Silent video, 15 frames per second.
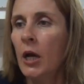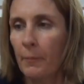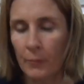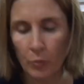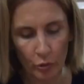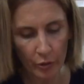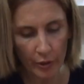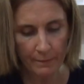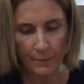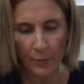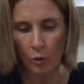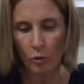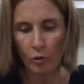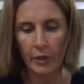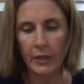more
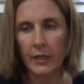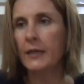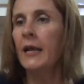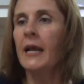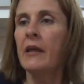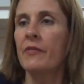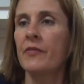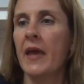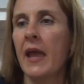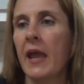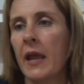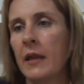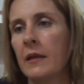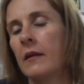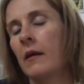important
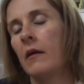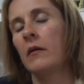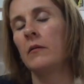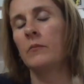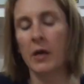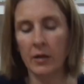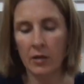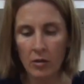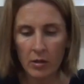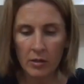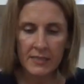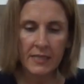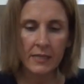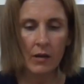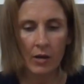than, oh my
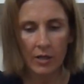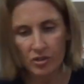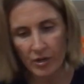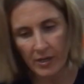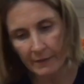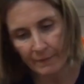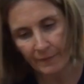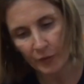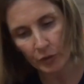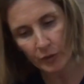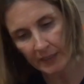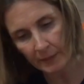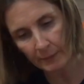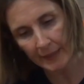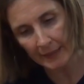God, dehydrating
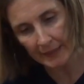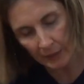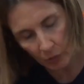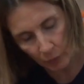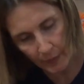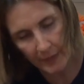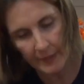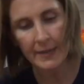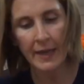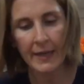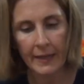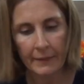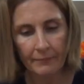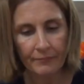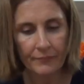food can be a little bit.
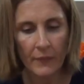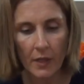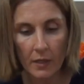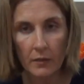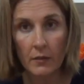Um,